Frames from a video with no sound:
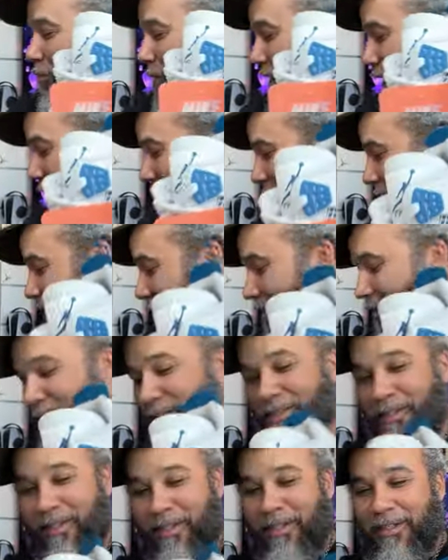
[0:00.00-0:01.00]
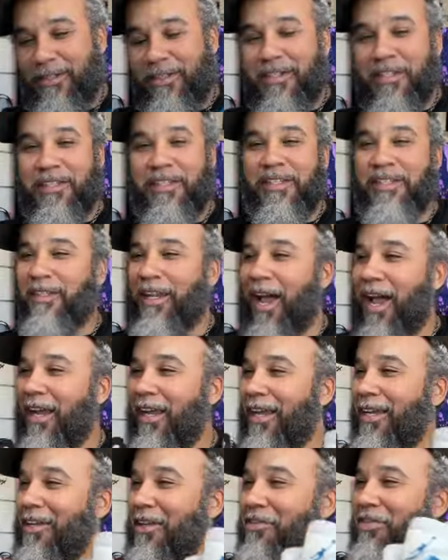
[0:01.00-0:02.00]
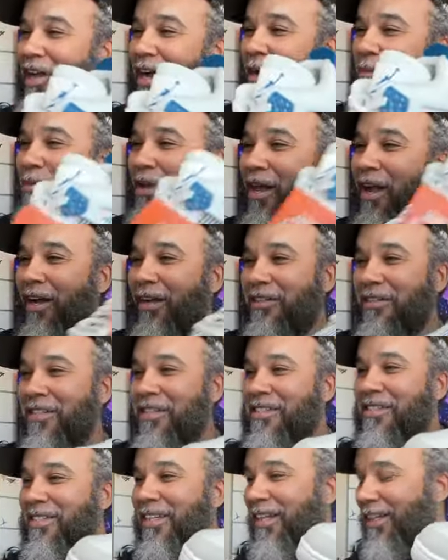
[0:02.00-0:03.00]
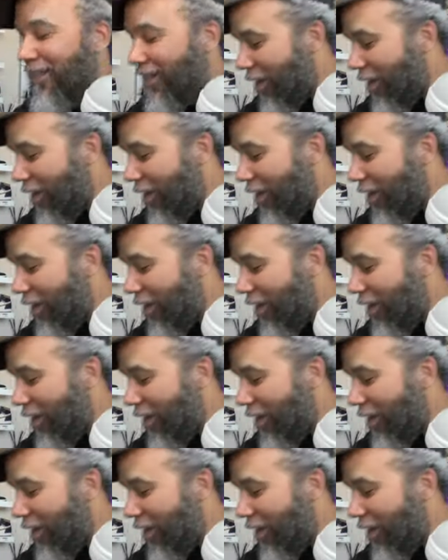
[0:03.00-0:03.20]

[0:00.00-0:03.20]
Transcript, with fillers: pairs, just like in the thumbnail, just sitting